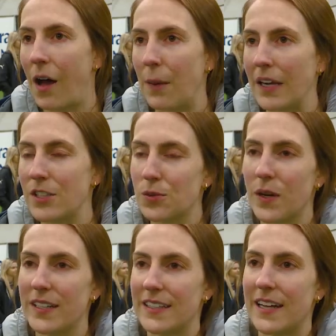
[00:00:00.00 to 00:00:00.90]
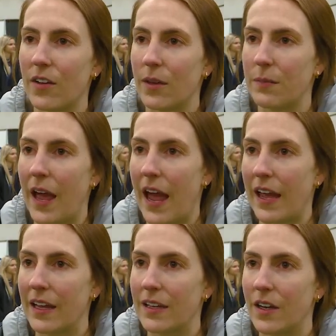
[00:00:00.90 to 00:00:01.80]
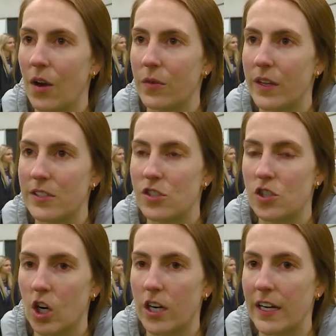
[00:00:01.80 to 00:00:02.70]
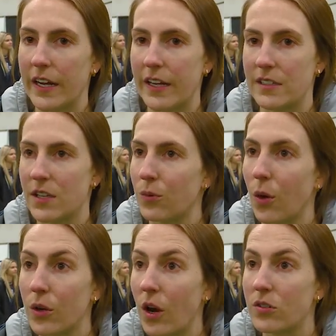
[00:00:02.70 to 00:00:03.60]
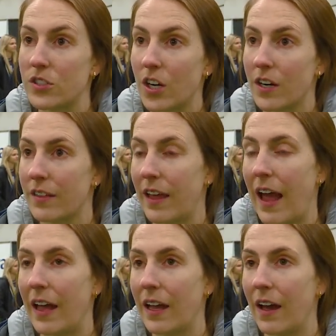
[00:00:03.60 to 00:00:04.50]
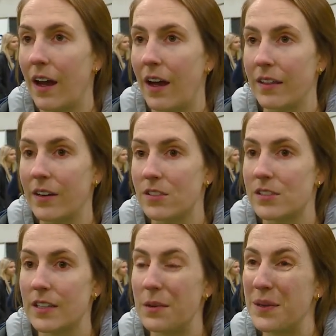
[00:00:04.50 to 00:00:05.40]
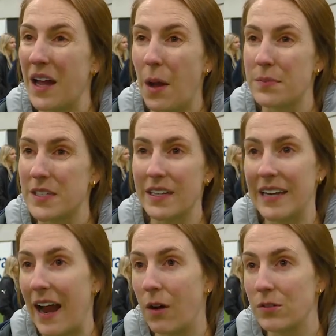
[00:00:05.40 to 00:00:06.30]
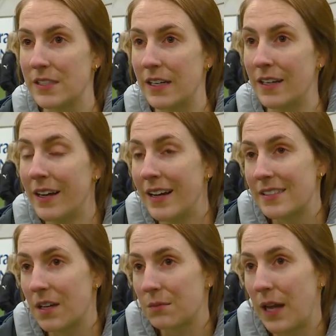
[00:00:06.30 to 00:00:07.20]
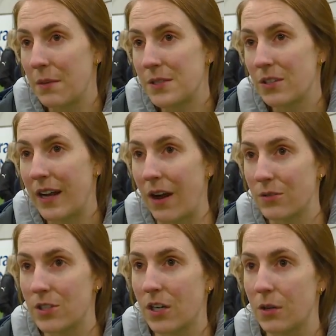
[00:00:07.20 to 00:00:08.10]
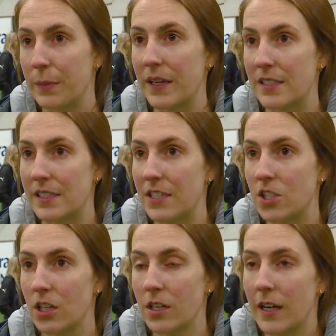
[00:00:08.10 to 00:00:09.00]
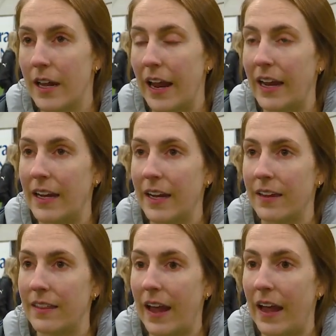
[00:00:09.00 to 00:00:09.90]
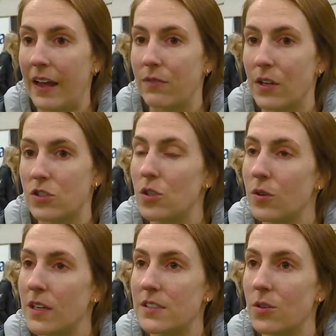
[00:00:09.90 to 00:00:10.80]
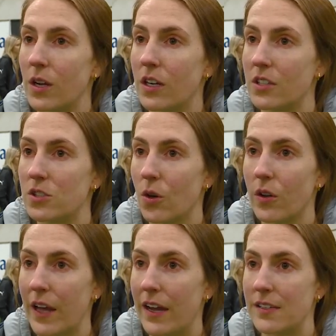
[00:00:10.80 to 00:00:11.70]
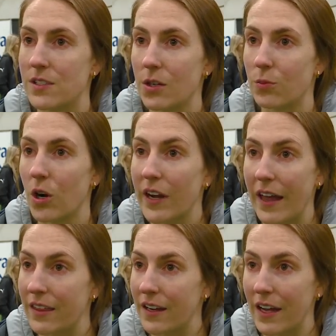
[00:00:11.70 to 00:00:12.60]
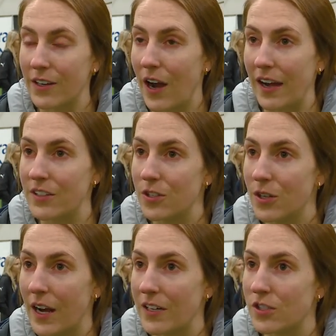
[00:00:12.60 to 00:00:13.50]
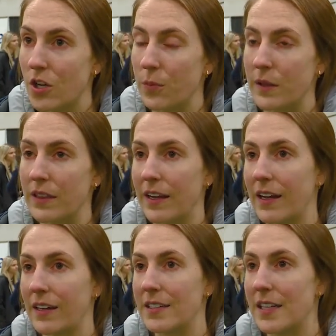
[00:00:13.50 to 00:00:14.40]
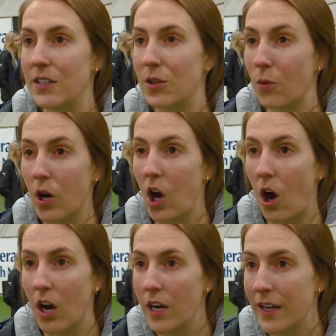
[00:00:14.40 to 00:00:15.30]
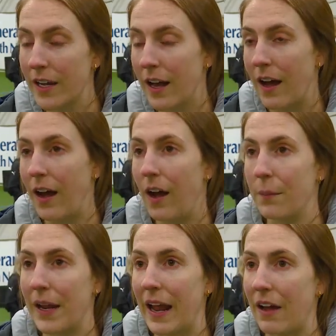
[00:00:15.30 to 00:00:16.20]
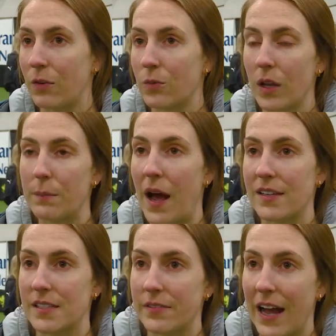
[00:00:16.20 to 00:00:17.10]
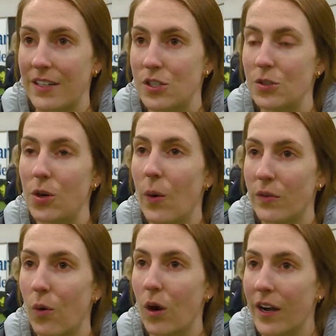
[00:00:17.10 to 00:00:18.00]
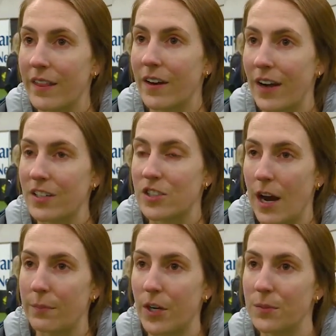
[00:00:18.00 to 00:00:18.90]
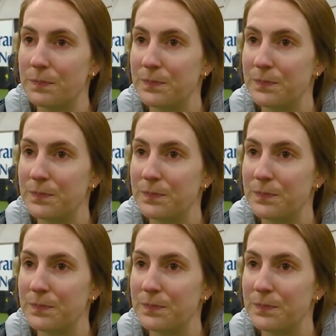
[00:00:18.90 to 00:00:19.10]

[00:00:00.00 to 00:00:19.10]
Um, I just wanted to tell them that you know this journey is a roller coaster. That uh, there's going to be ups and downs, and sometimes your downs are your biggest teacher. And that if there's two things you can control, that is your work ethic and your attitude. And I just hope that they can continue to work hard um, and have a really positive attitude going forward in their next chapter.